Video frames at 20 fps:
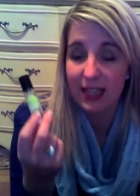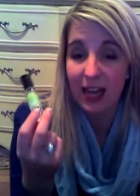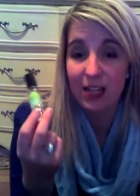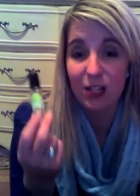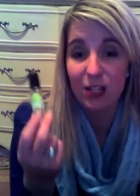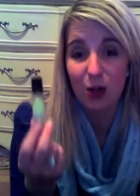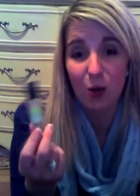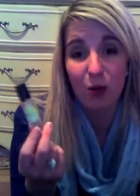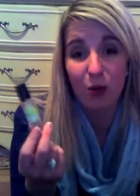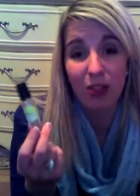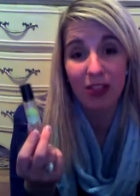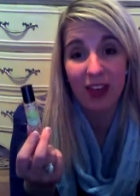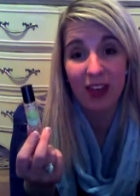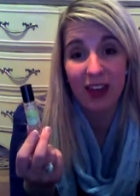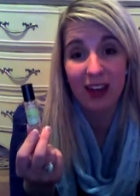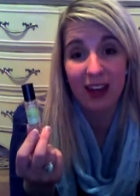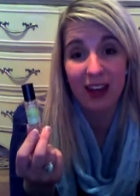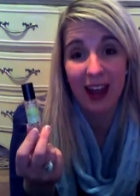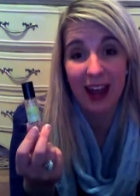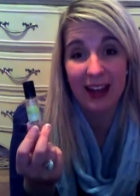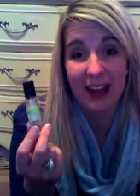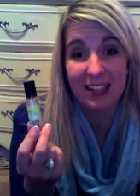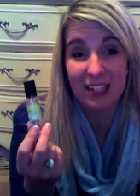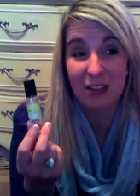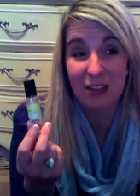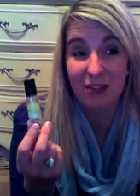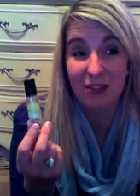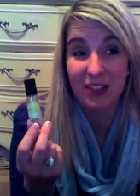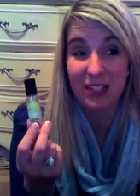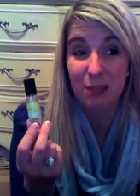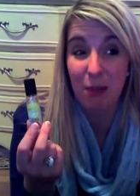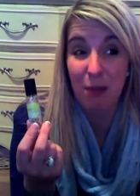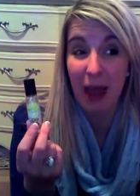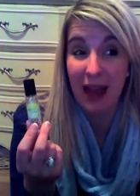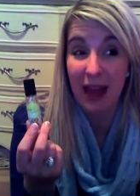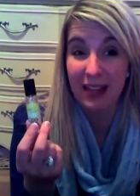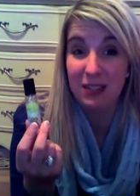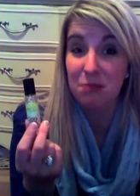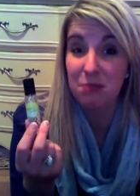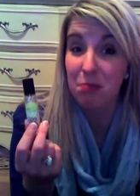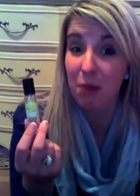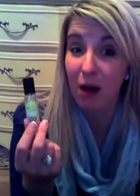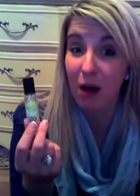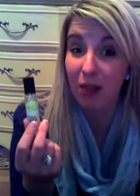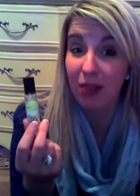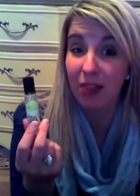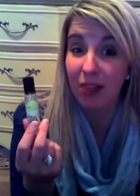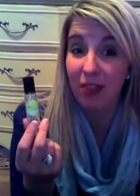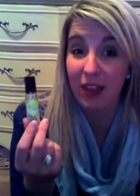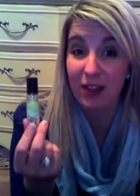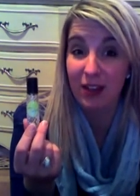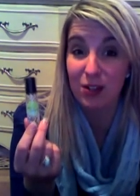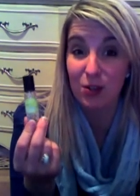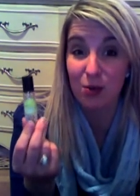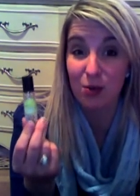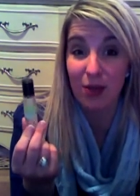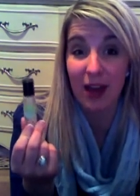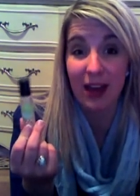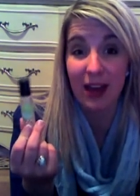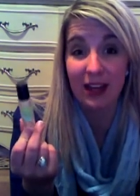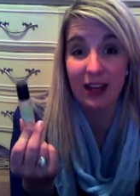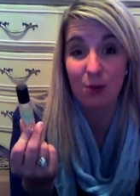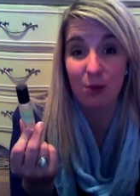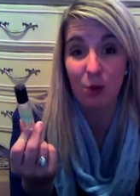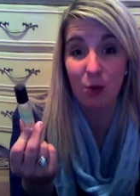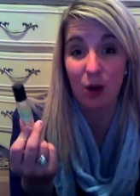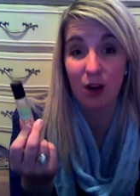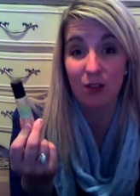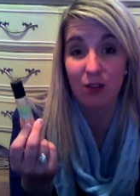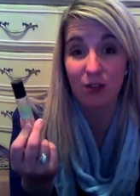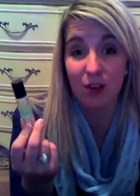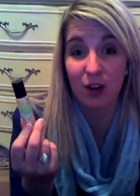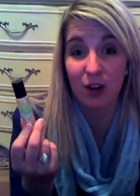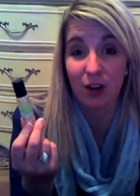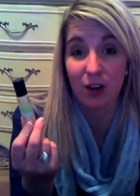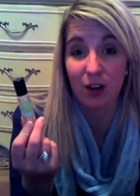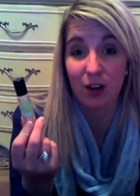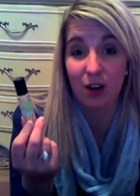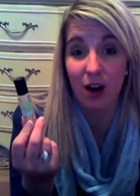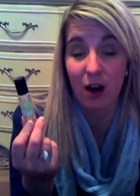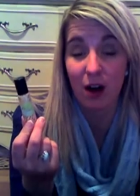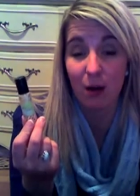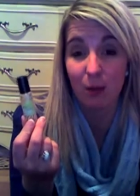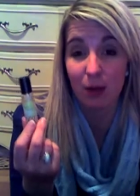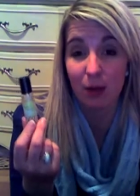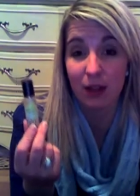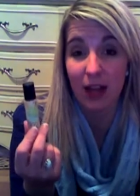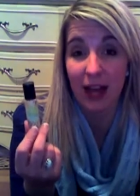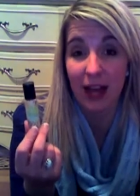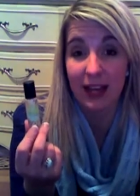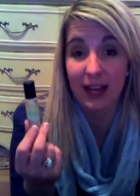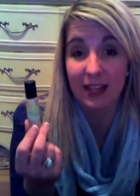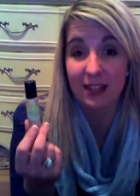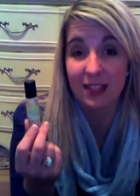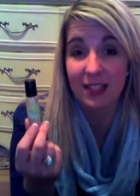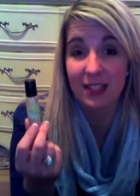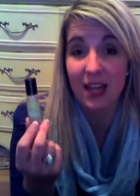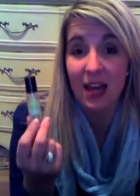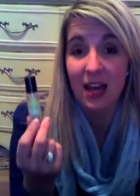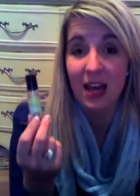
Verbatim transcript: I don't think as of this past month they do that anymore for um, clients.